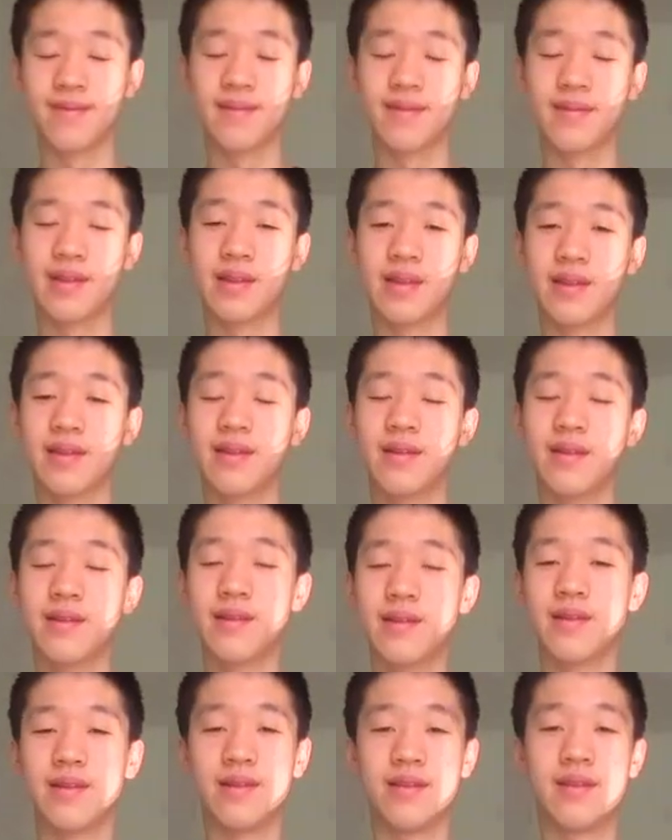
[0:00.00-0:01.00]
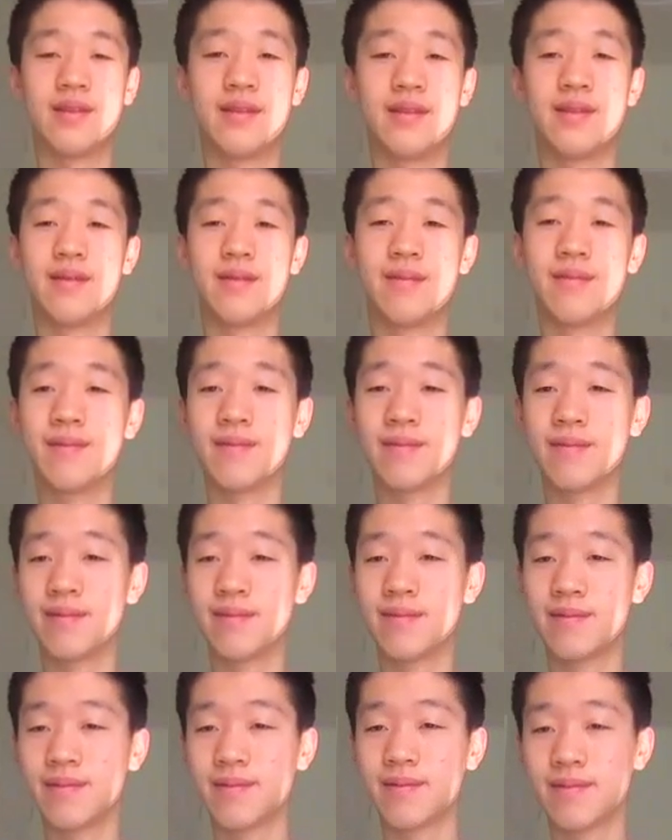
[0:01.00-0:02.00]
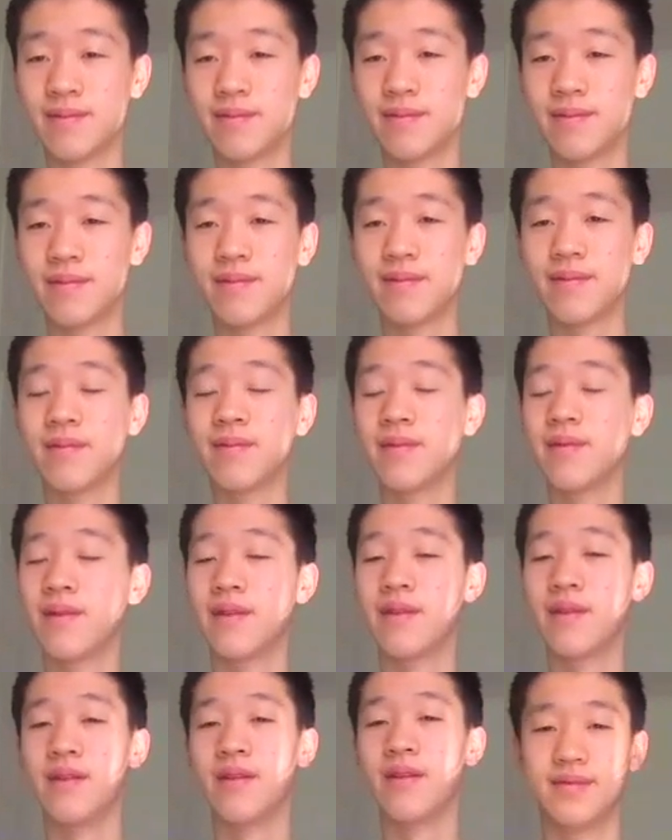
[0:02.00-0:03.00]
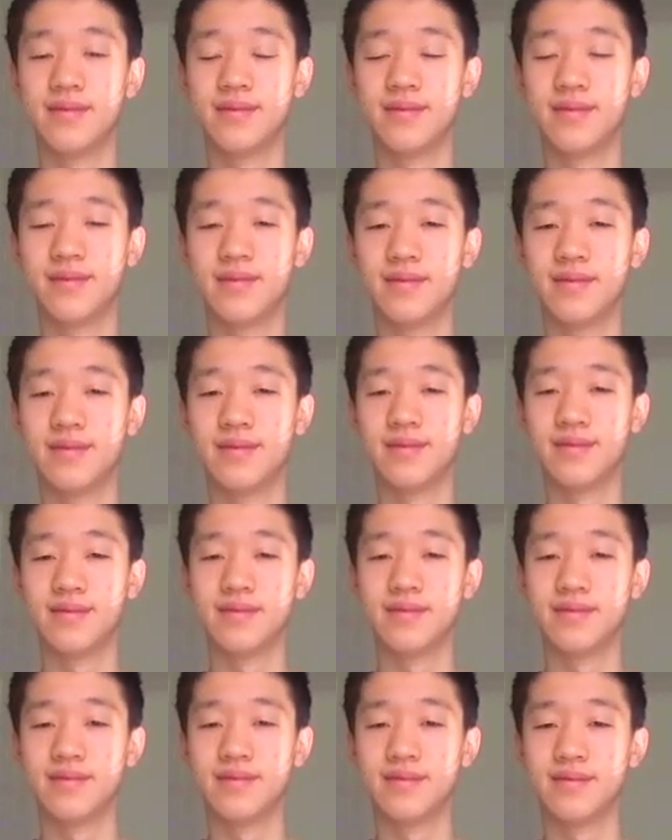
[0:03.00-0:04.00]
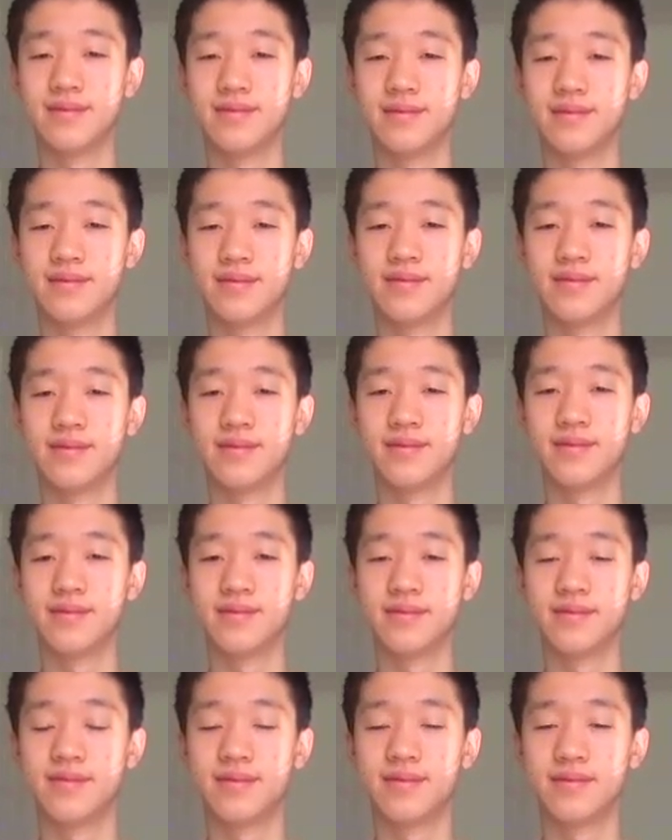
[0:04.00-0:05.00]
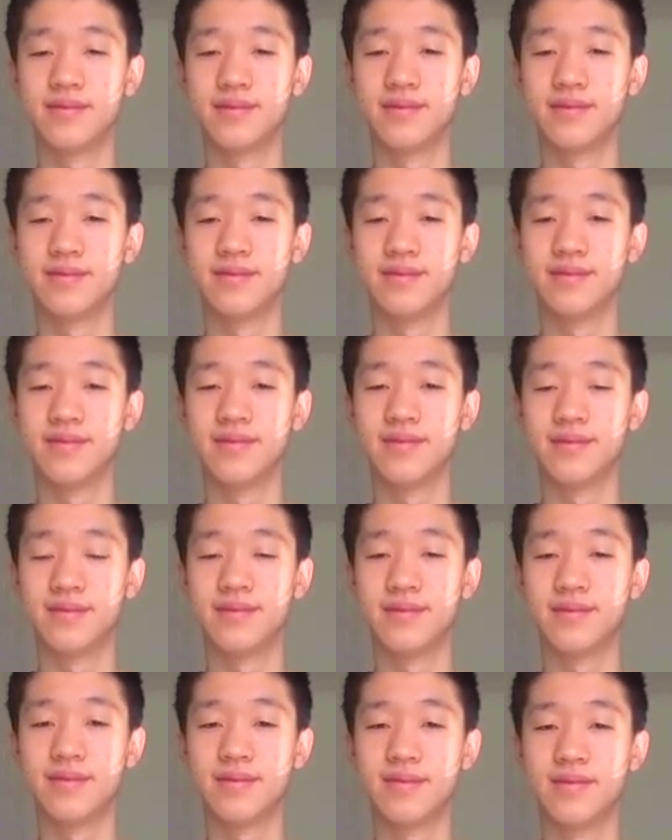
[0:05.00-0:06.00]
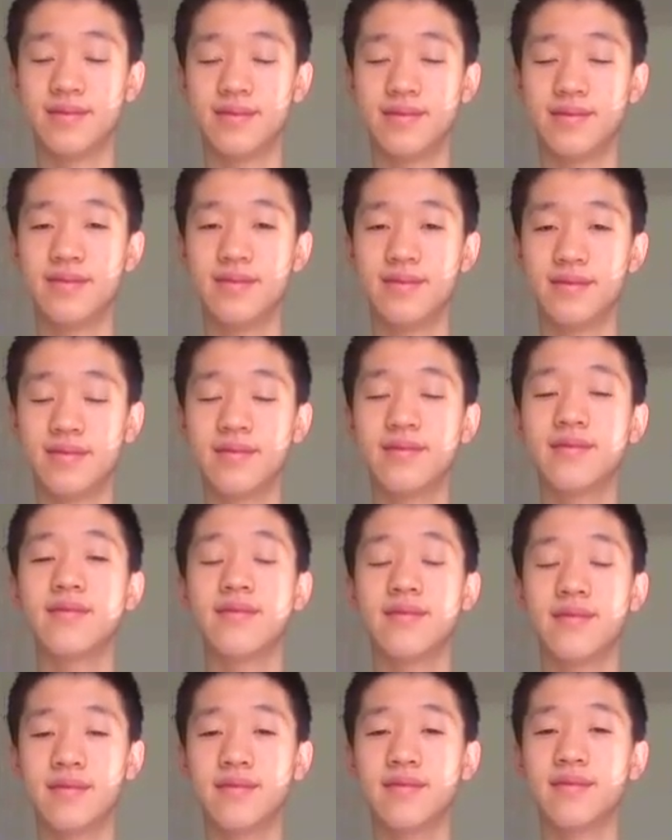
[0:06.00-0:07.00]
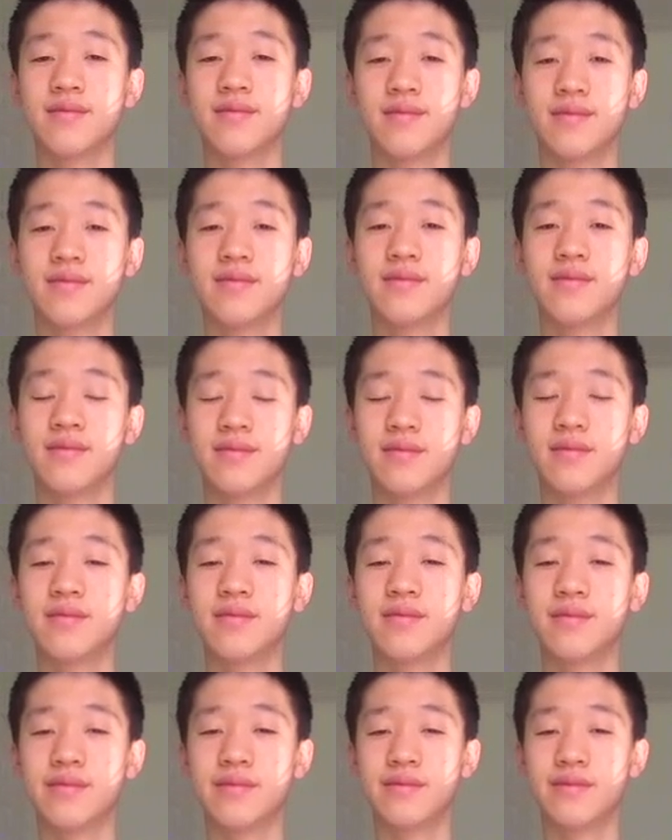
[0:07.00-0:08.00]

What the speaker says: (not speaking)